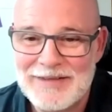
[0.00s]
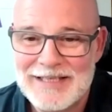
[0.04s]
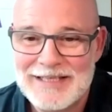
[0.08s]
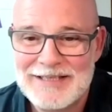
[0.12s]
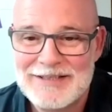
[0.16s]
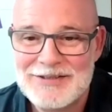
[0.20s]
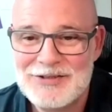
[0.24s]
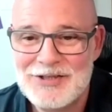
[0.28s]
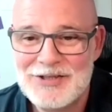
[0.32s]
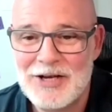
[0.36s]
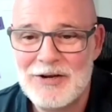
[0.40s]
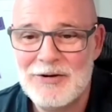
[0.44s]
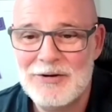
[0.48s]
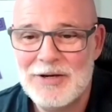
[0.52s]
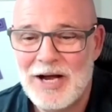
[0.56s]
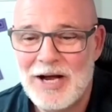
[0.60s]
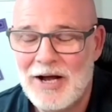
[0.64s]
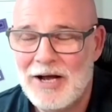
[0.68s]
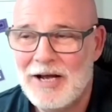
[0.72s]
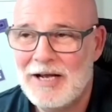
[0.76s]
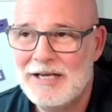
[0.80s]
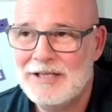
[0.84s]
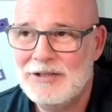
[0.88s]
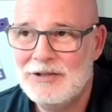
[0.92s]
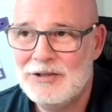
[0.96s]
So
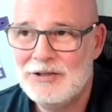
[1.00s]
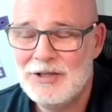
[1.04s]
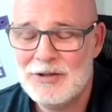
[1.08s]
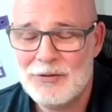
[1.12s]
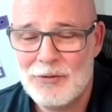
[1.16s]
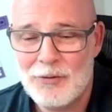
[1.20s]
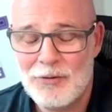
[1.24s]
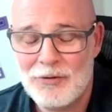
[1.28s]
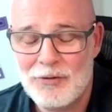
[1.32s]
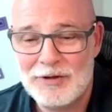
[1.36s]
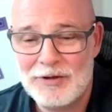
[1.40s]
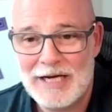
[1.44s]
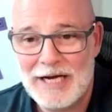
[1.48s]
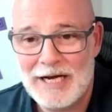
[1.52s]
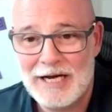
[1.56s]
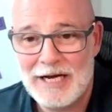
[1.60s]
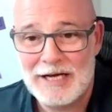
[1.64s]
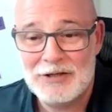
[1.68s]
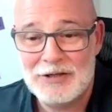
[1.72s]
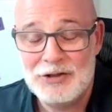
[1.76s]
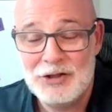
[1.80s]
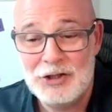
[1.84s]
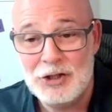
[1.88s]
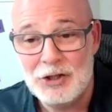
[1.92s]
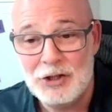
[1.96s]
you're
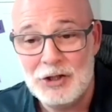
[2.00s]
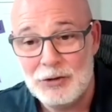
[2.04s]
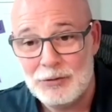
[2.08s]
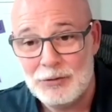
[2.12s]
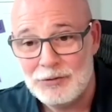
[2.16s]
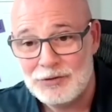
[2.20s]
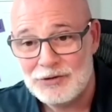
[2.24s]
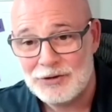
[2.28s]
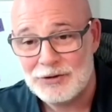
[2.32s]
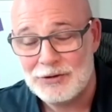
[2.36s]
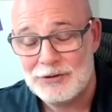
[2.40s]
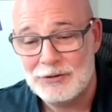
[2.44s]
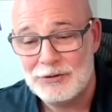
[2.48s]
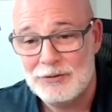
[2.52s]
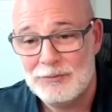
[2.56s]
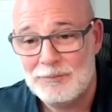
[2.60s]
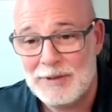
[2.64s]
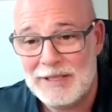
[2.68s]
new to